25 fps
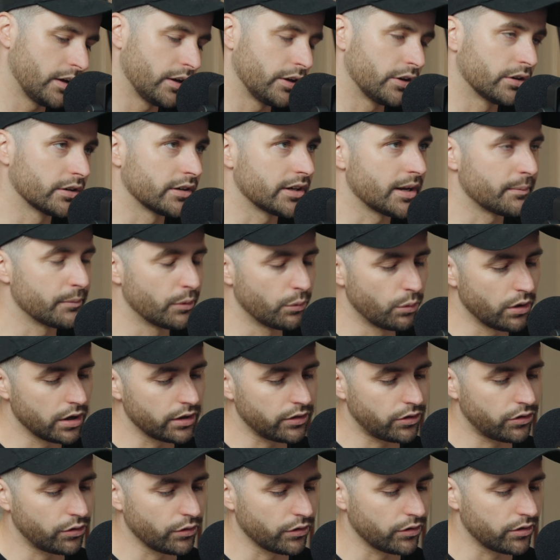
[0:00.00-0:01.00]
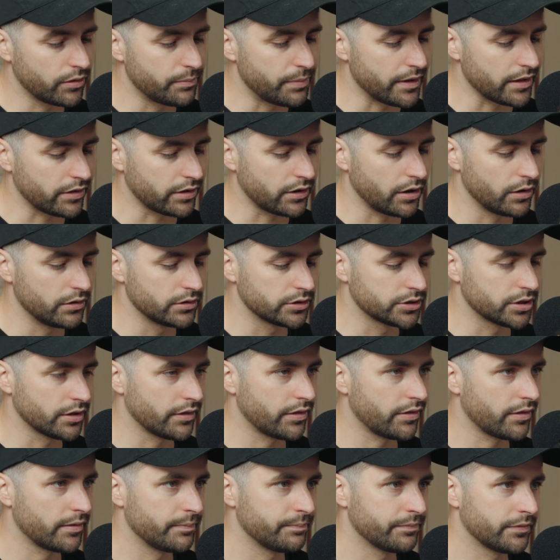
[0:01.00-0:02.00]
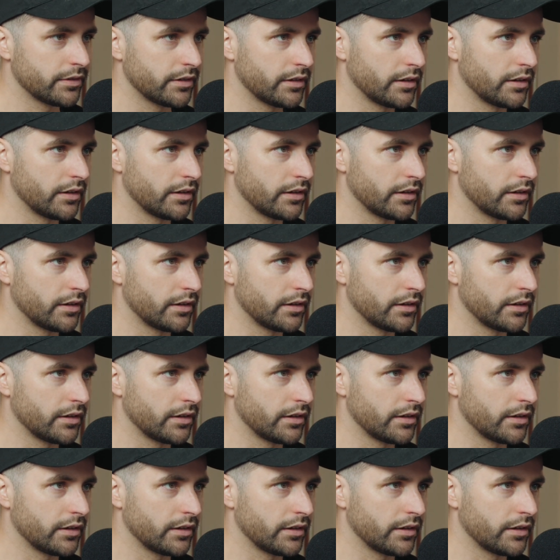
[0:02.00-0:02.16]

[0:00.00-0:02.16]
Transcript: you got to, number one, source the best coaches.